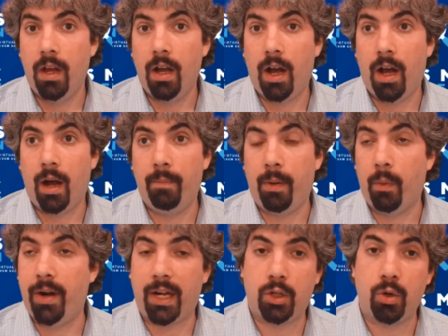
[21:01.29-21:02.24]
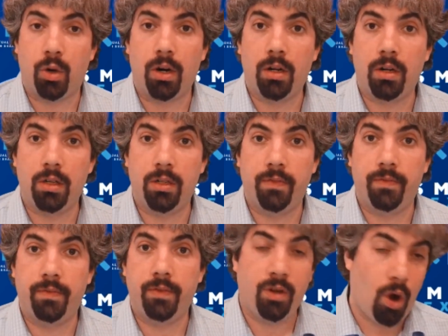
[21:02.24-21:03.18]
But we're not sure because of
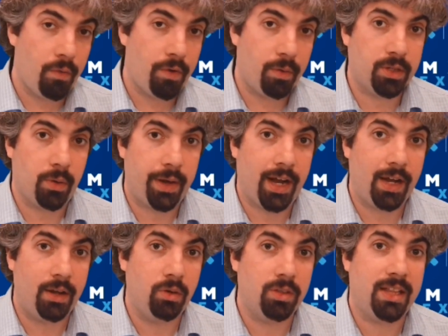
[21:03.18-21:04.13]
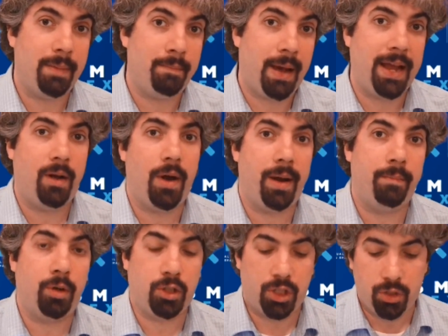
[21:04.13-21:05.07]
COVID, what's going on. Google said they may go ahead and
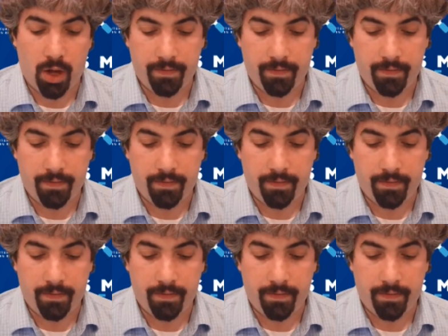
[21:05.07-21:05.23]
push this off a